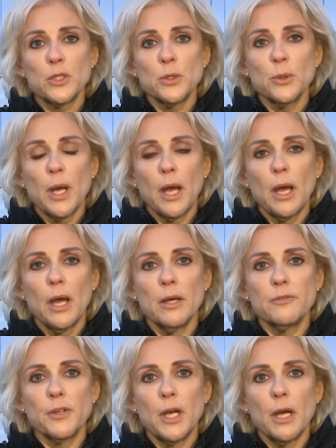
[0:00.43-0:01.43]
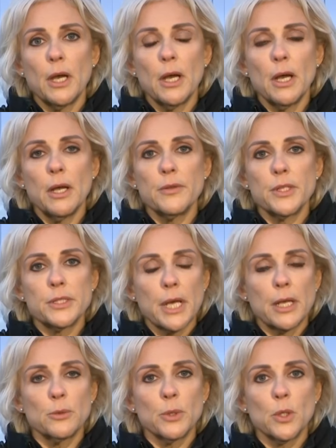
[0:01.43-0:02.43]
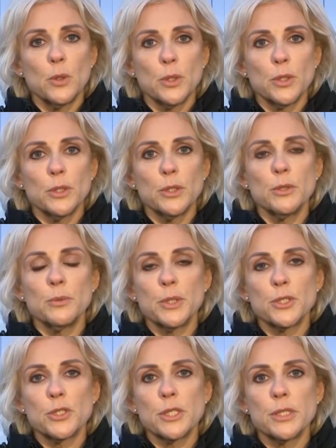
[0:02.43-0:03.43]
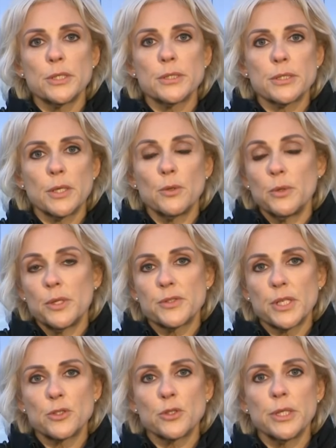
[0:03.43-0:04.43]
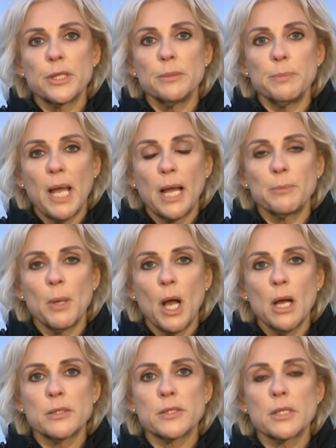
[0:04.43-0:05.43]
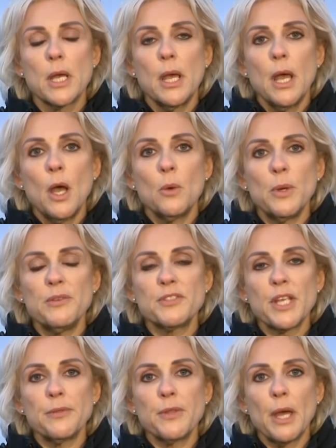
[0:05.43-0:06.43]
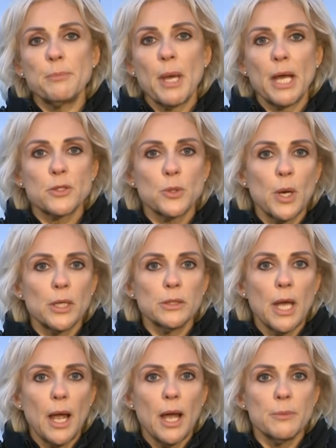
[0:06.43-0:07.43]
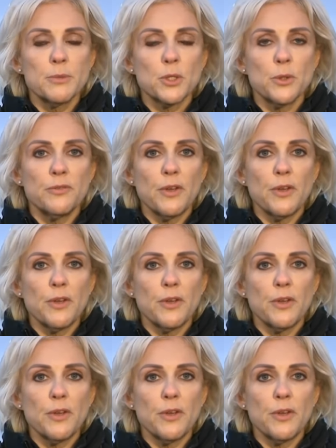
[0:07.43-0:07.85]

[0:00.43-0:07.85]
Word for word: do have uh, the data recorder, which is uh, essentially the black box. We've sent that back to our lab to